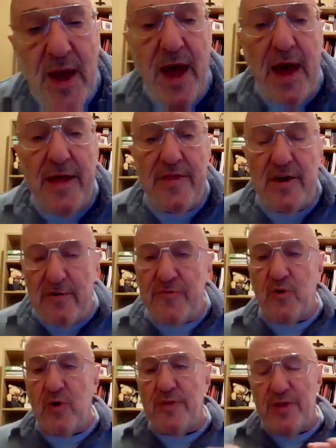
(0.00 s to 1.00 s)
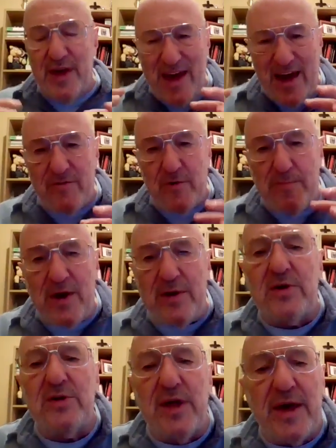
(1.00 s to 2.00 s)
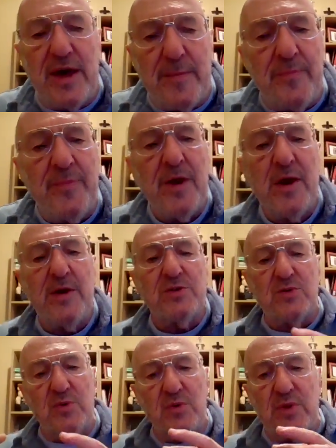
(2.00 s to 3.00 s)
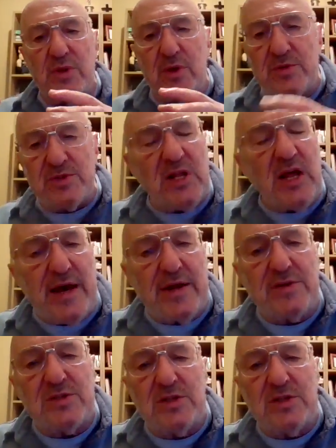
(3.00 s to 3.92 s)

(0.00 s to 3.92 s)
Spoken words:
And therefore, they have a better claim to those lands.